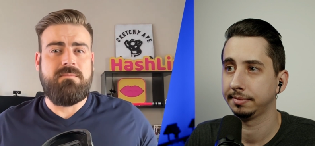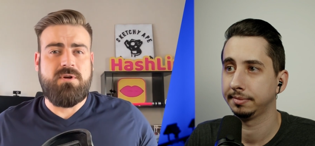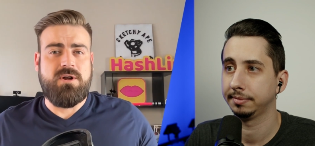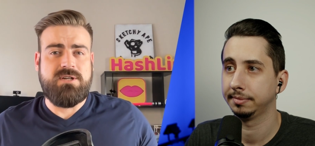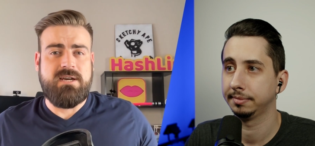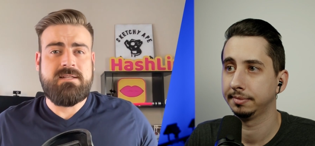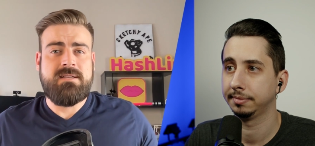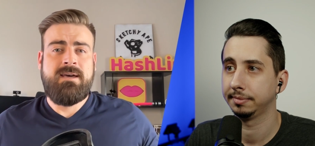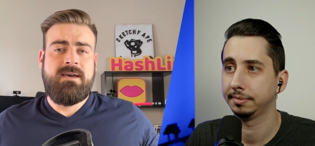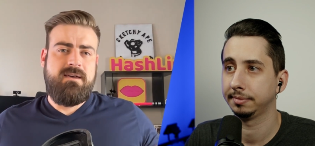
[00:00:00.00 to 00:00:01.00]

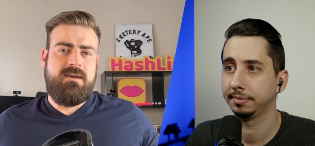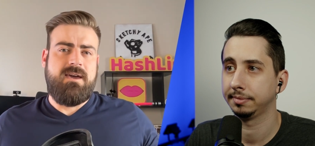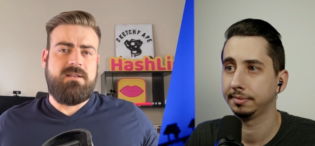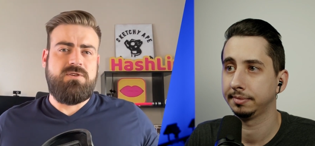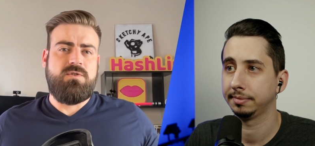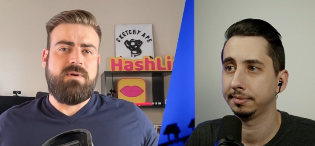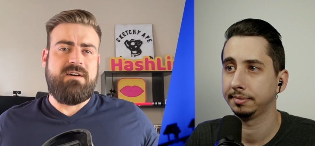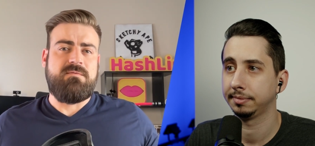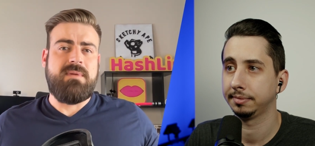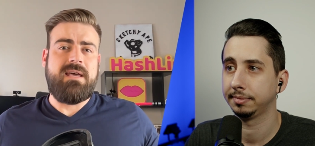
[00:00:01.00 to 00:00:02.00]
Speaker 1: project and you
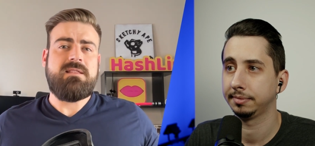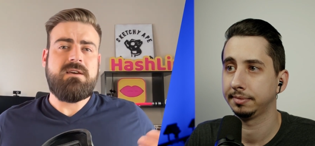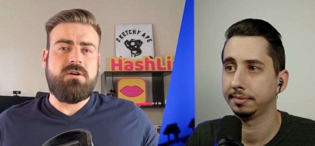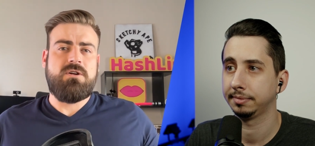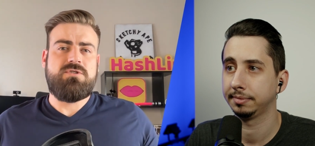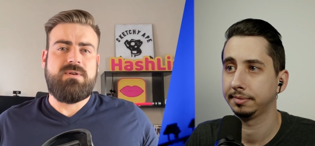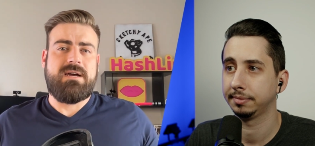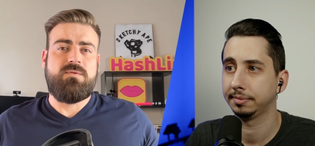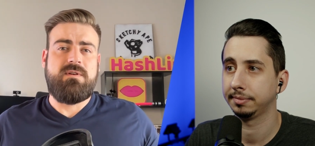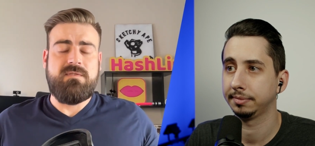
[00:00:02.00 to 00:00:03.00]
have made the
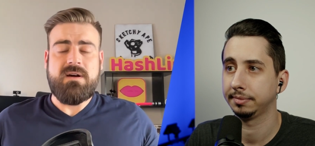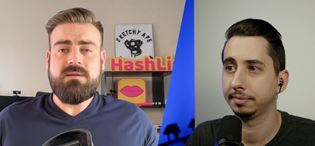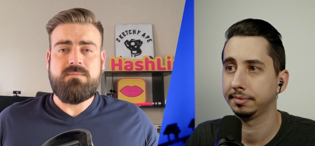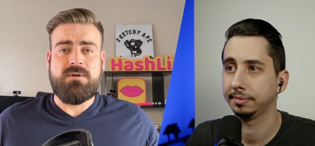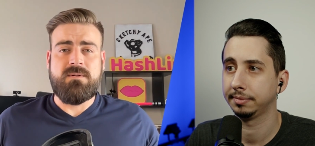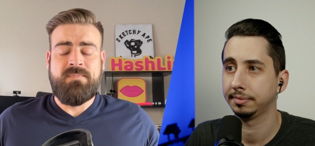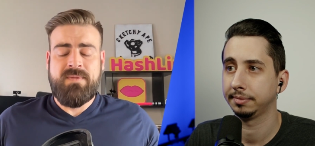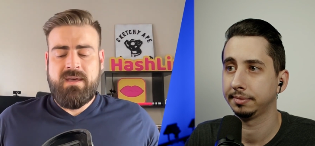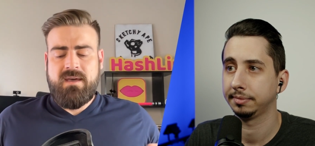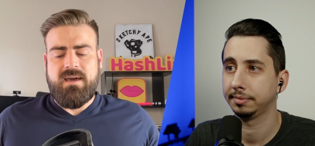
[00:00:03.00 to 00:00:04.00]
contract refundable,
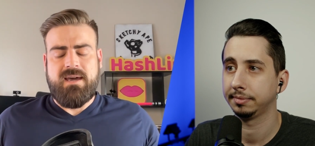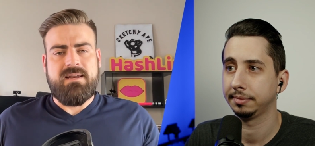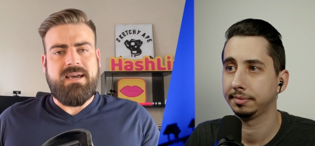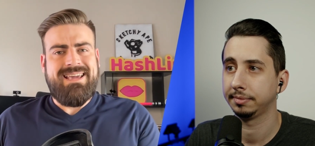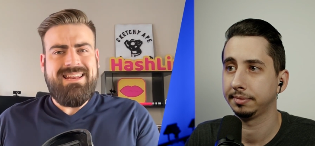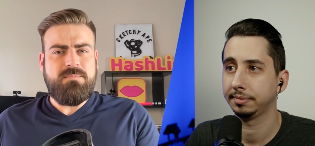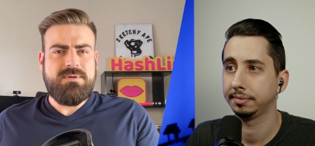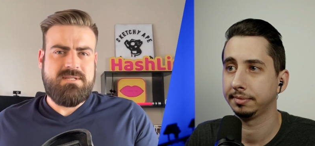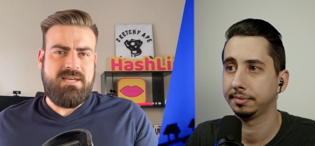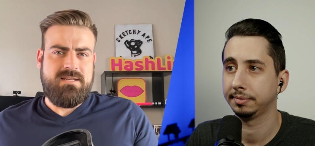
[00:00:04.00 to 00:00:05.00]
and
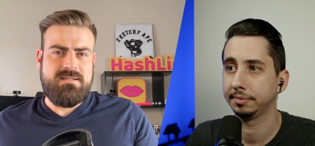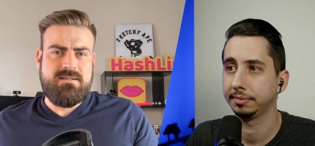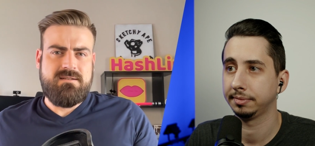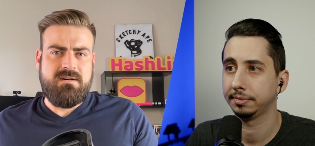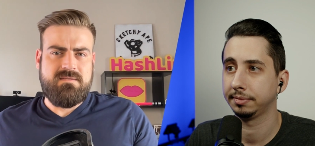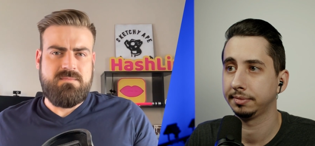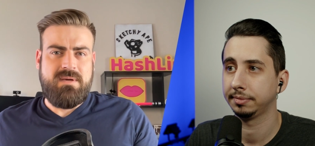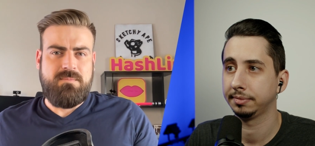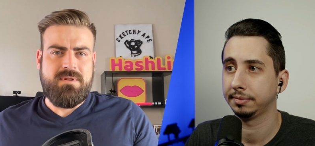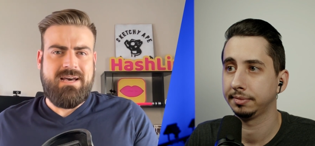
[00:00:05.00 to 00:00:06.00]
80% of the
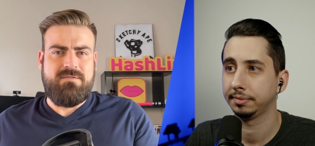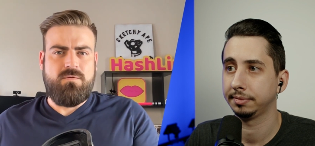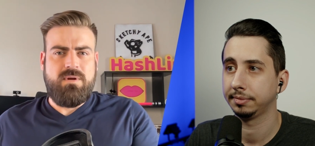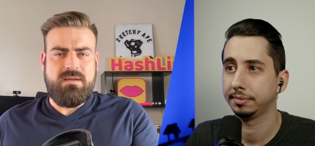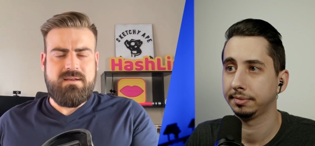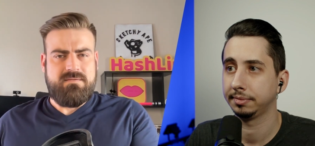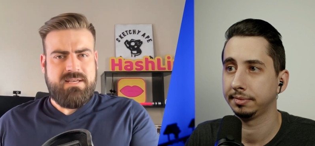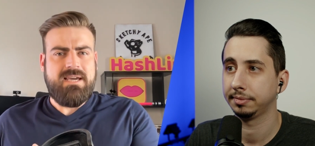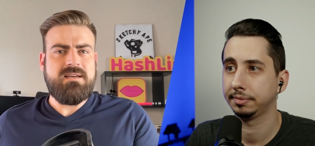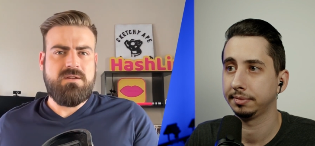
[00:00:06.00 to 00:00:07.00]
people have, re- have
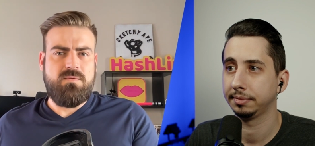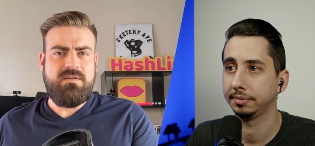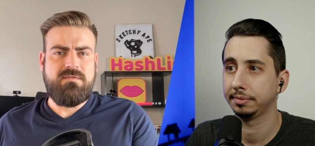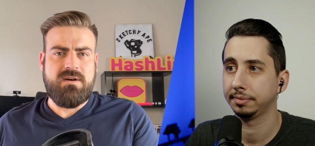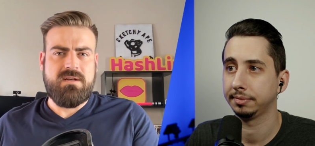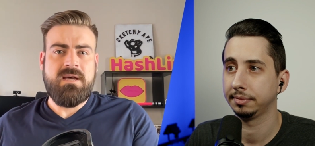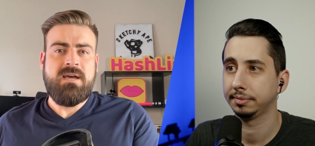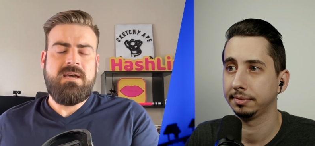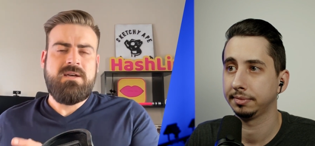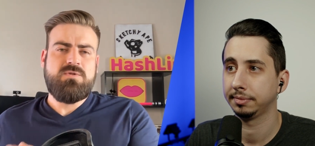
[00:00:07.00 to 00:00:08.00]
taken the refund,
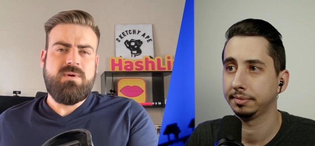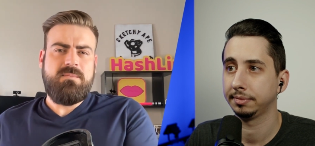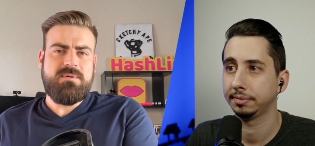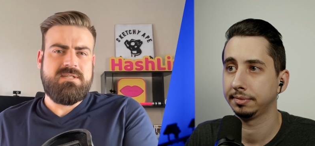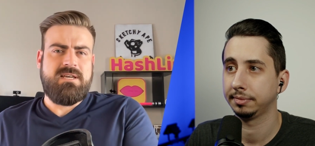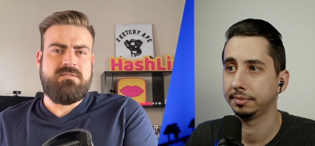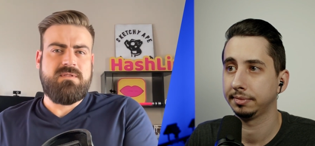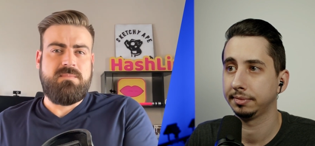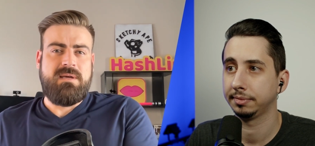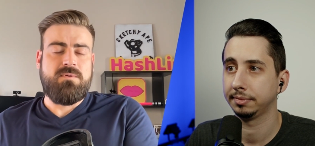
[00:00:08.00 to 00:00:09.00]
20%
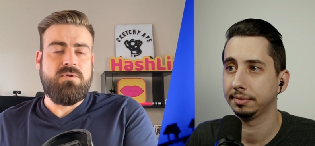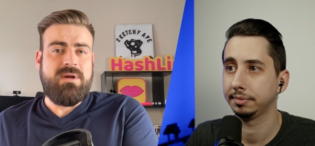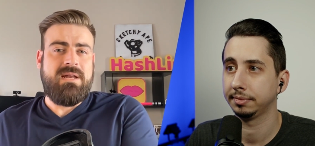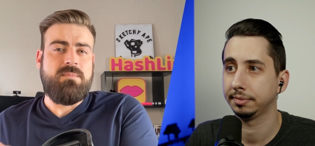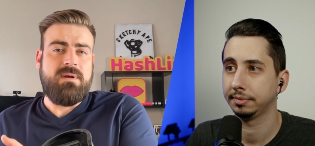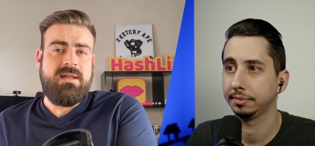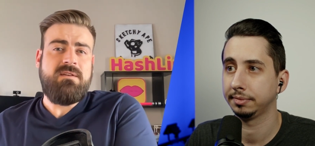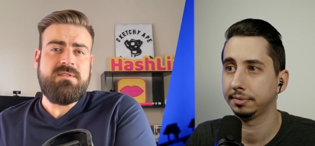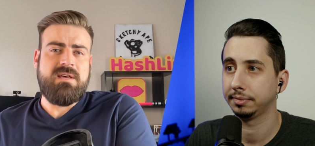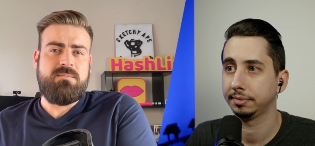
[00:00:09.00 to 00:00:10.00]
of the people really
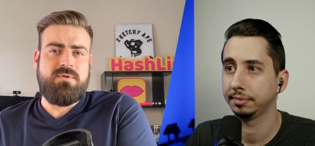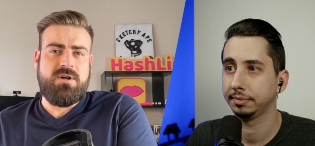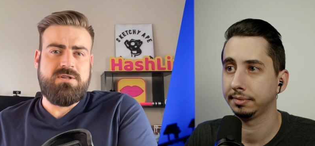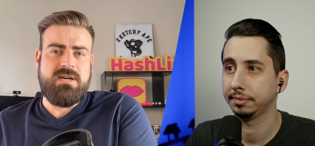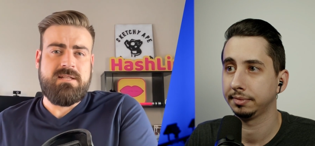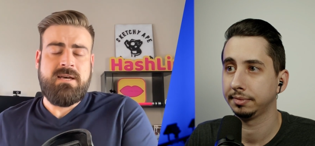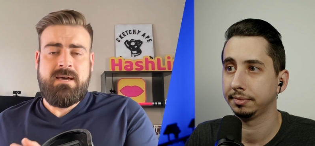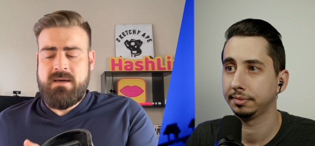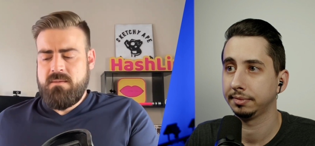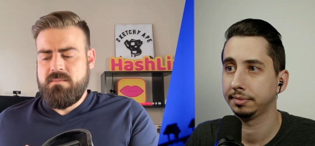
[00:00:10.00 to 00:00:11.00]
believe in that project,
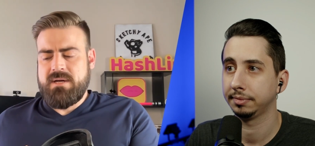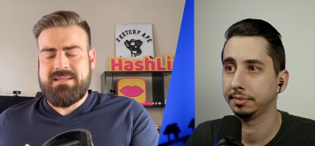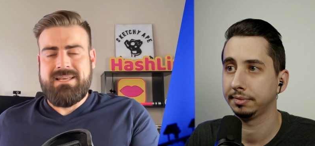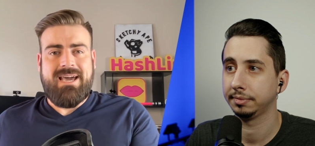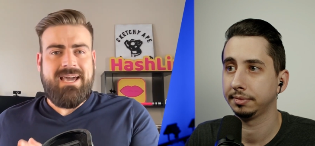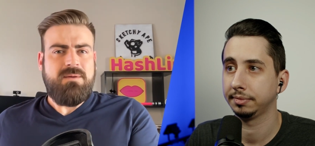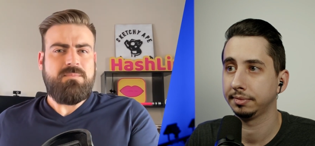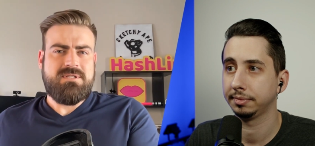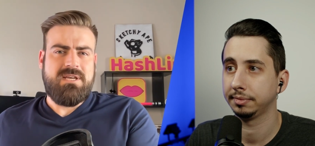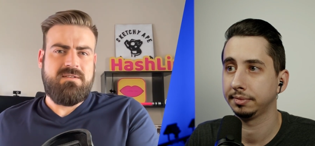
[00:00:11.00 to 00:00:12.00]
but the
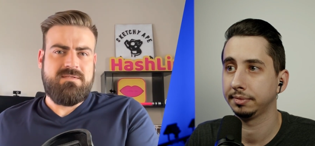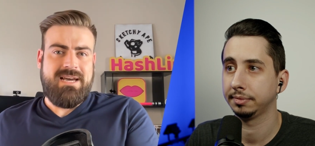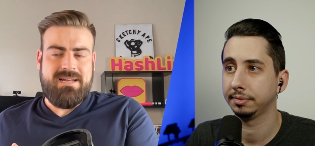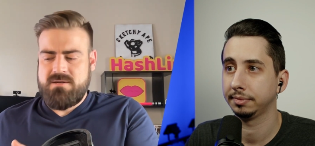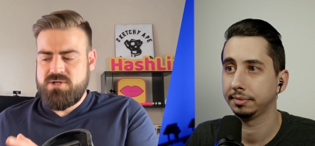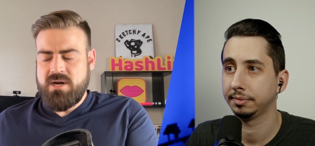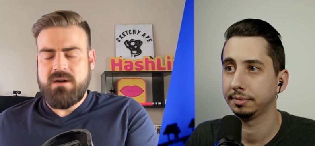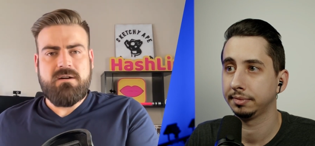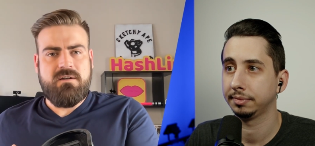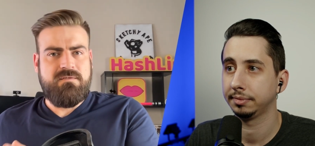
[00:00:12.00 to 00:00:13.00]
80% of that
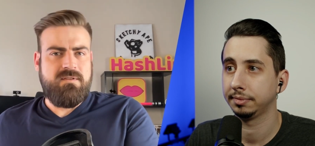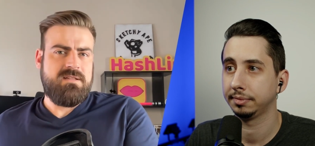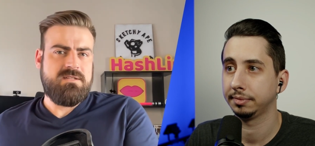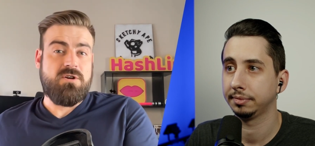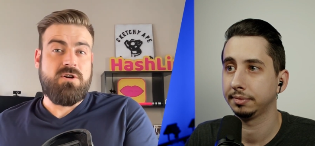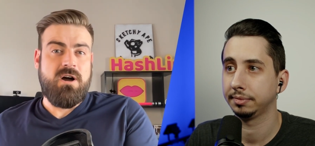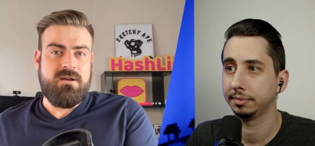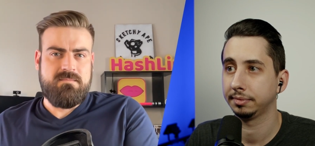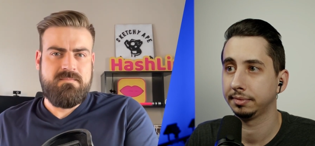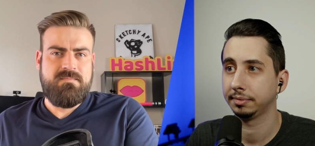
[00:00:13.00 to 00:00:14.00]
chunk of funds are gone,